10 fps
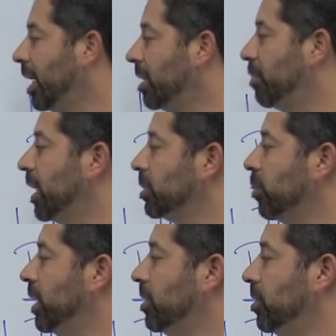And the
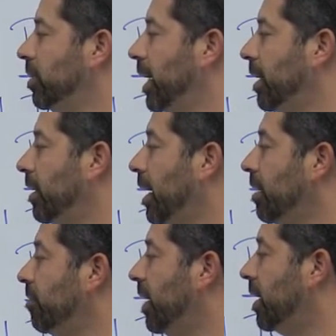best way to do that
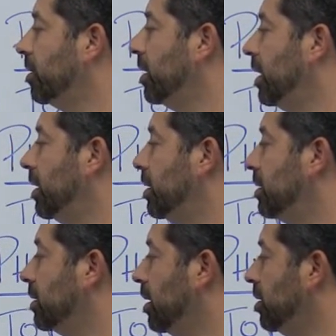I found
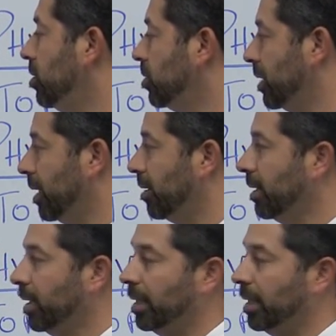is a newsletter.